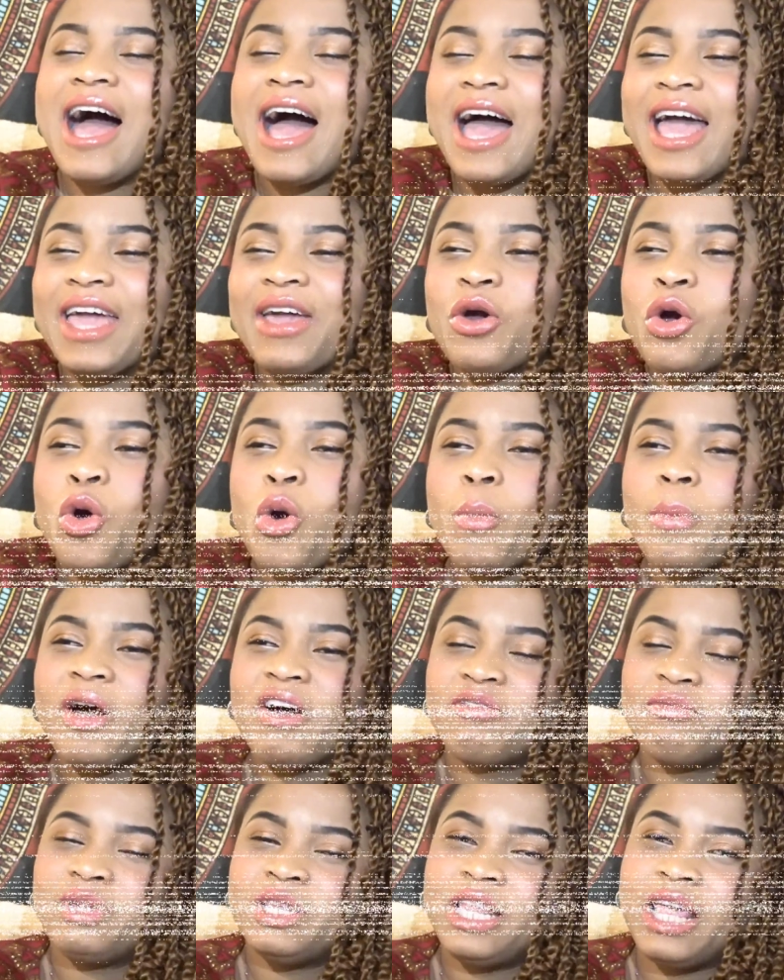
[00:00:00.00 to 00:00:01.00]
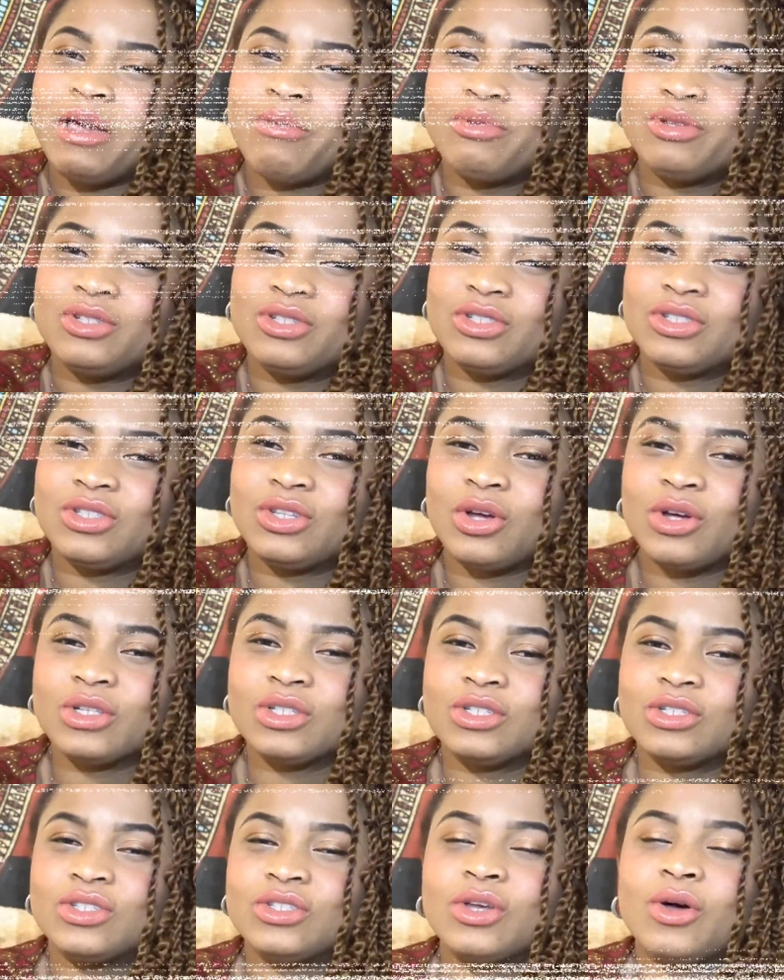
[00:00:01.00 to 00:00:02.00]
I hope I've been able to talk
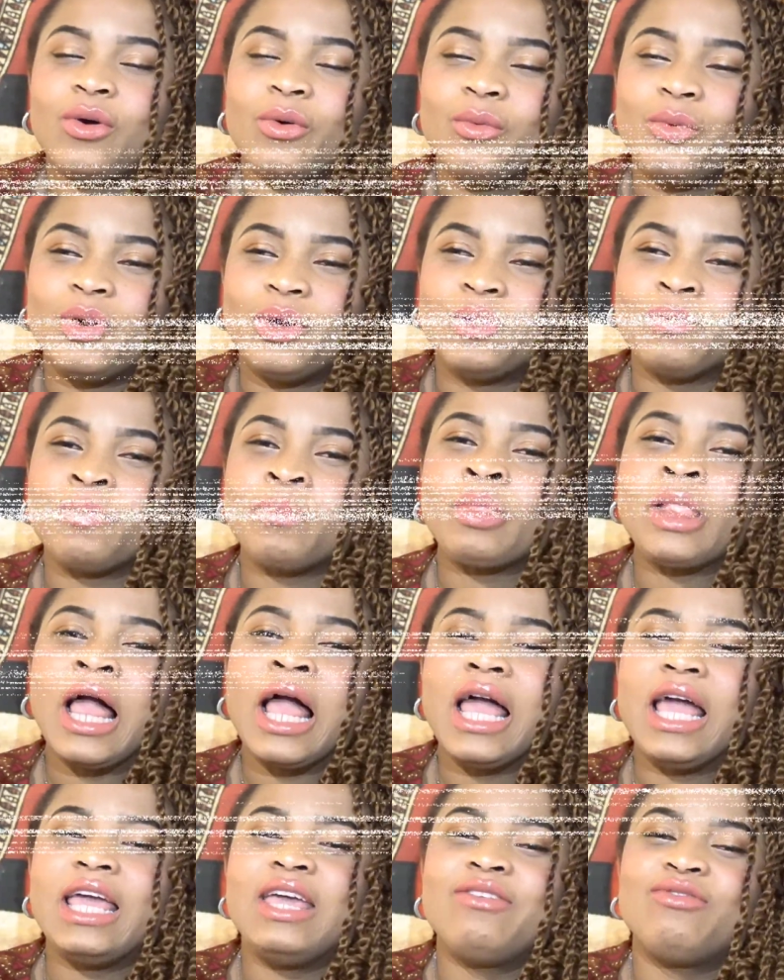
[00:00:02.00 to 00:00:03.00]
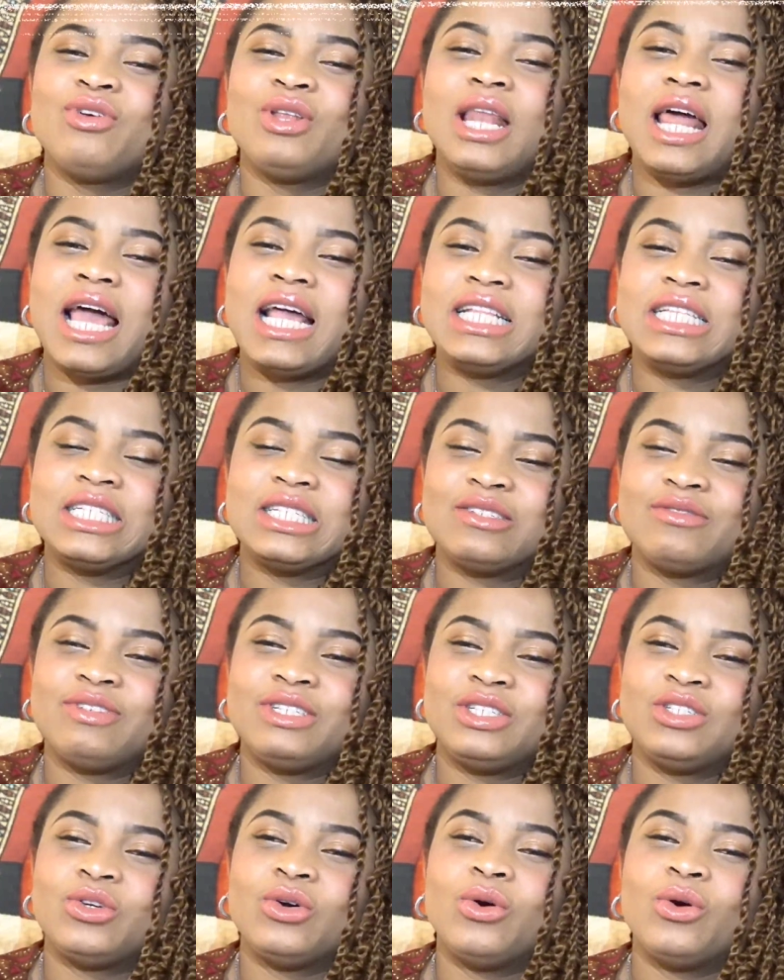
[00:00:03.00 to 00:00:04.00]
to someone. If you like this
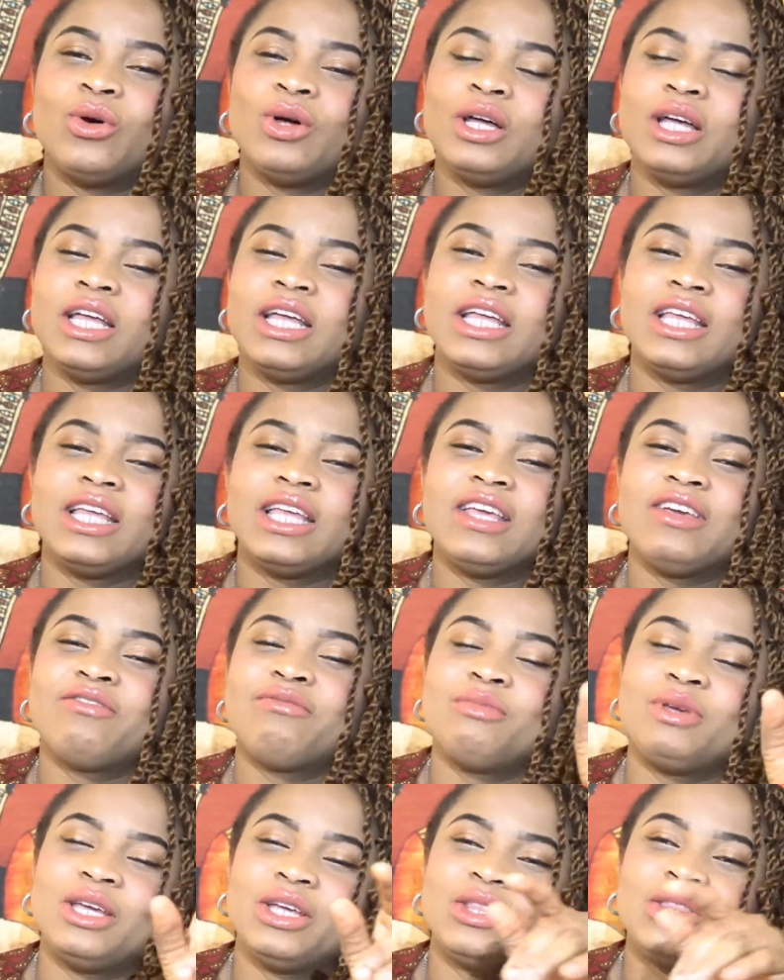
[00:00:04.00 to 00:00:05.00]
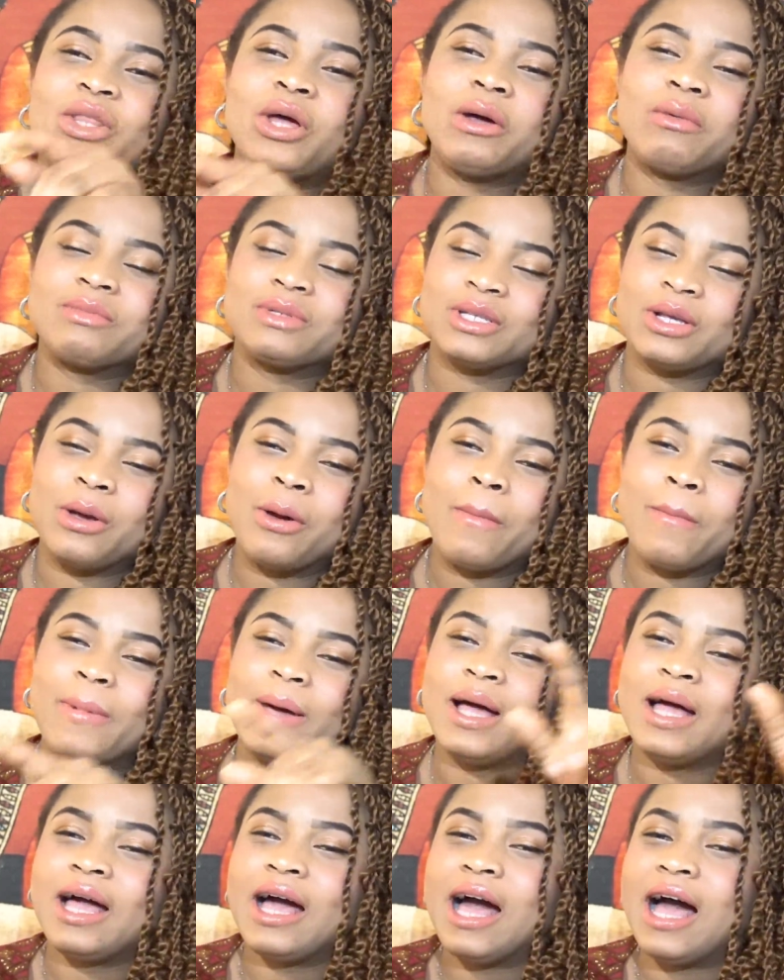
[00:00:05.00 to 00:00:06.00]
video, give me a thumbs up
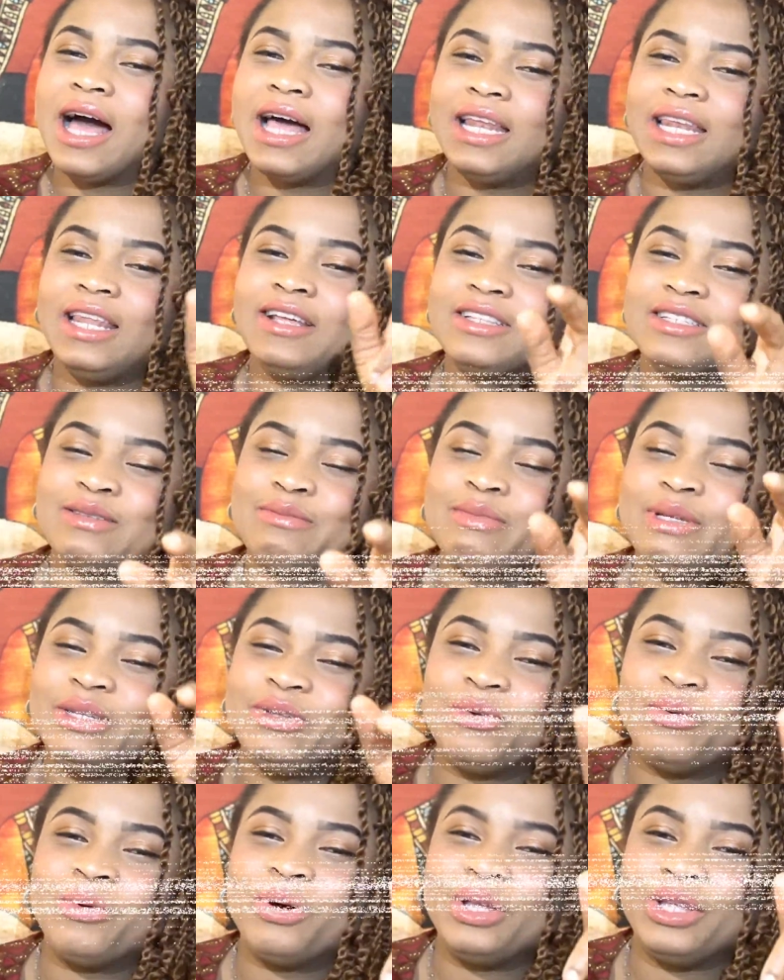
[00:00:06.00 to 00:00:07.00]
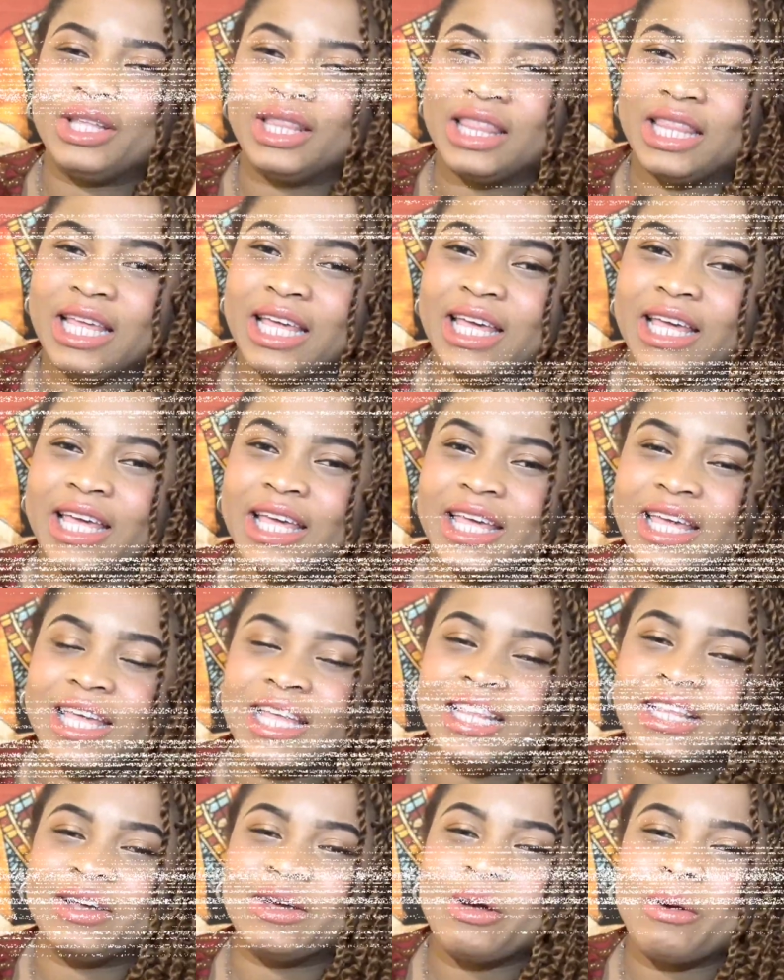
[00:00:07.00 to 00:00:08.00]
and let me know what you think
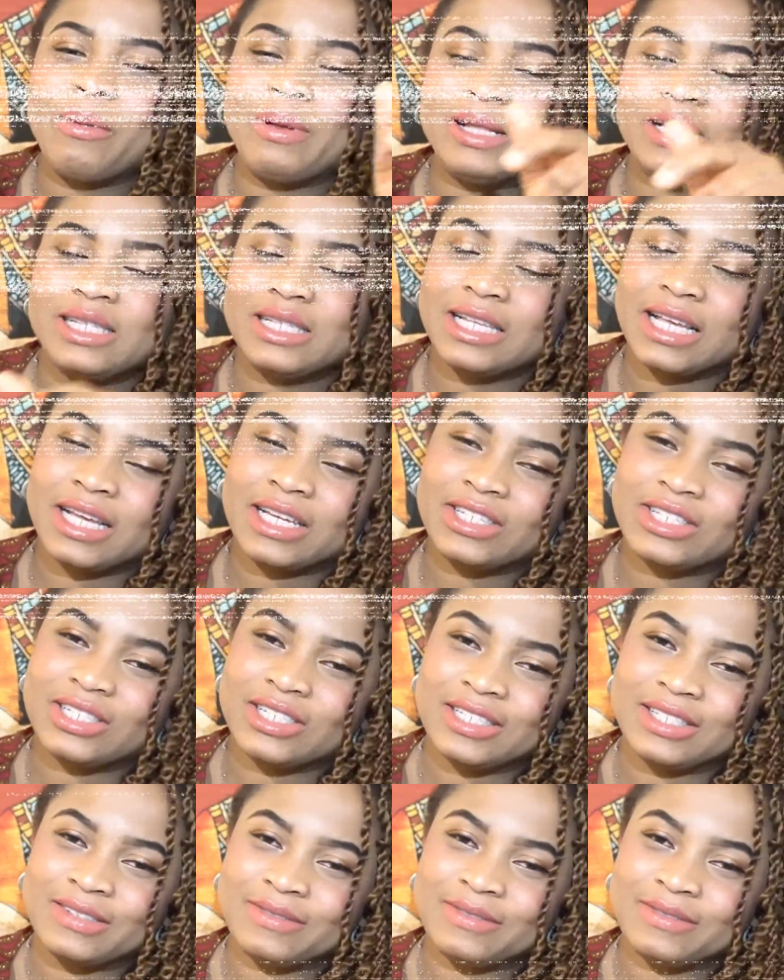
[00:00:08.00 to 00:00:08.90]
in the comment section.